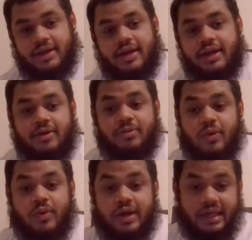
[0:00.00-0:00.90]
And number
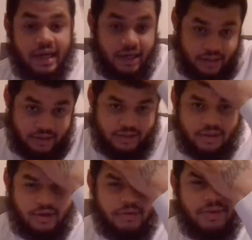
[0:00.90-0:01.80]
1, Giannis.
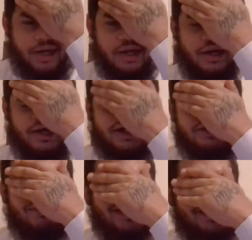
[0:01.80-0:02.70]
Oh my
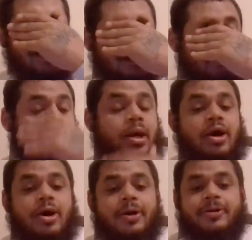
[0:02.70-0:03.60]
God, my God, my
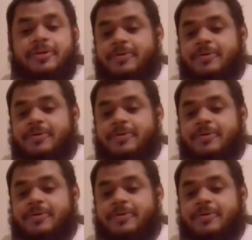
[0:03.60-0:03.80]
God.